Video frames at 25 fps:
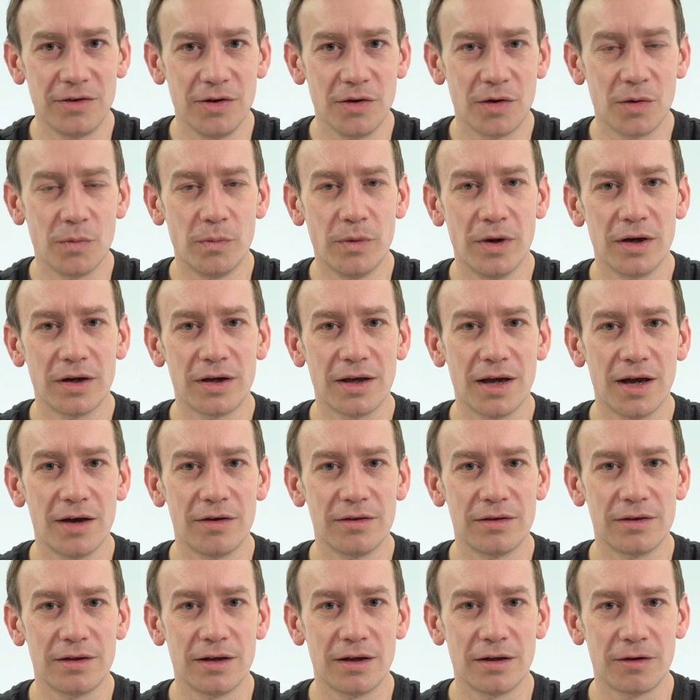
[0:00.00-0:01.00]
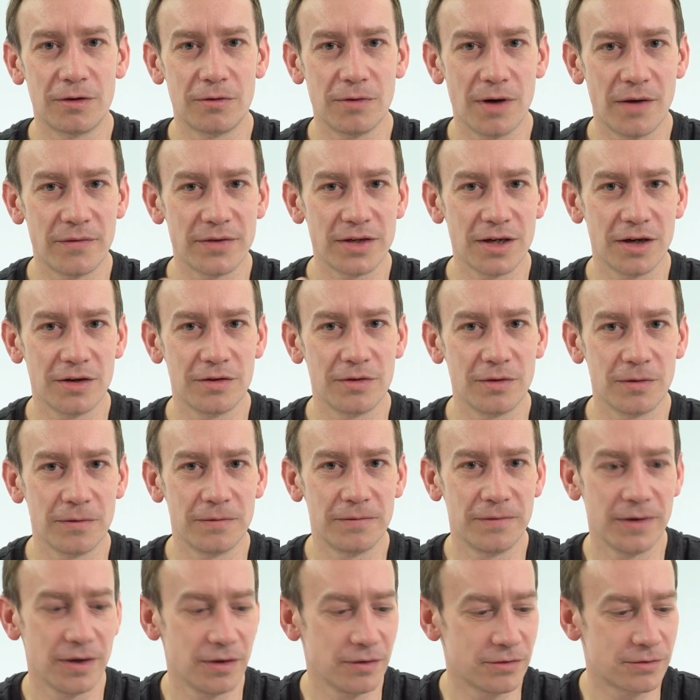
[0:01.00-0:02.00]
you can work out the gravitational
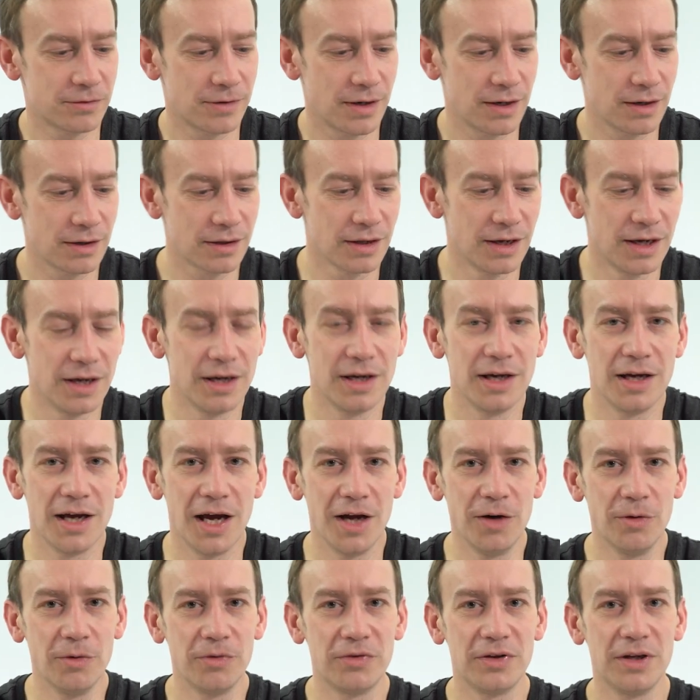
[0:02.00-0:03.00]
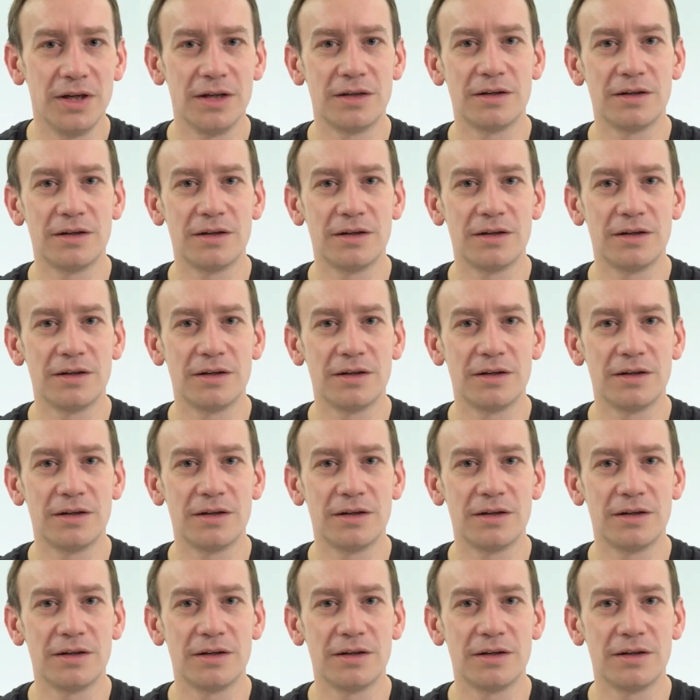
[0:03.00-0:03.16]
field strength. And also you